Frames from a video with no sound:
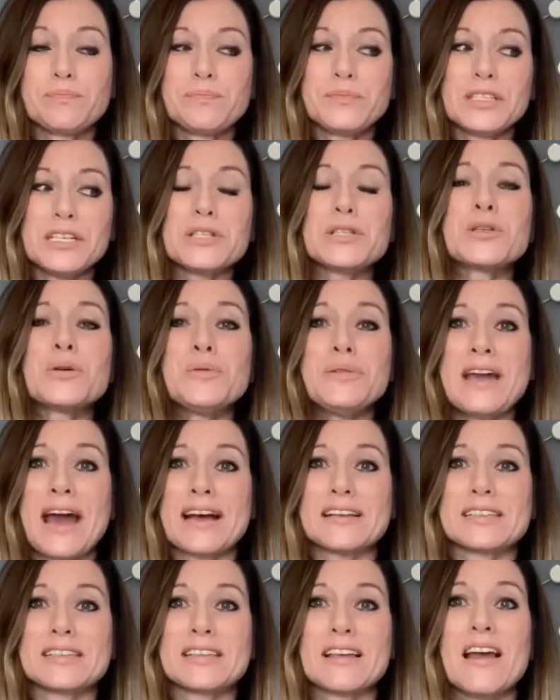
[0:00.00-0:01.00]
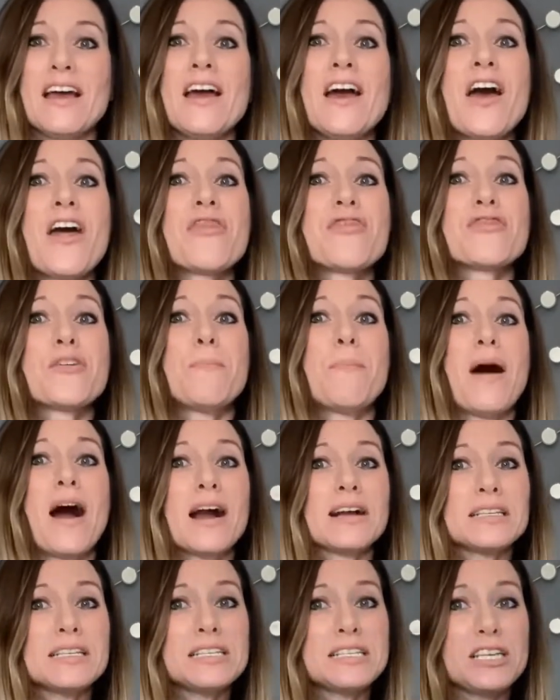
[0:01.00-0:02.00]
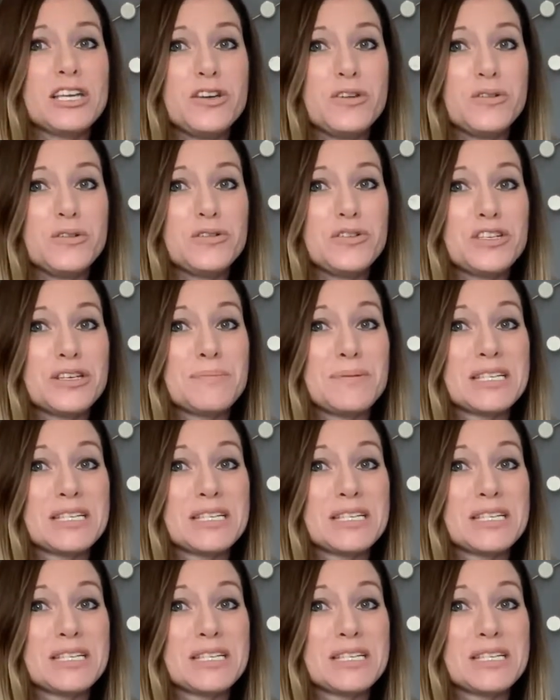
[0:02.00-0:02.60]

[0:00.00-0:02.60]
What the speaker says: So yes, the box is huge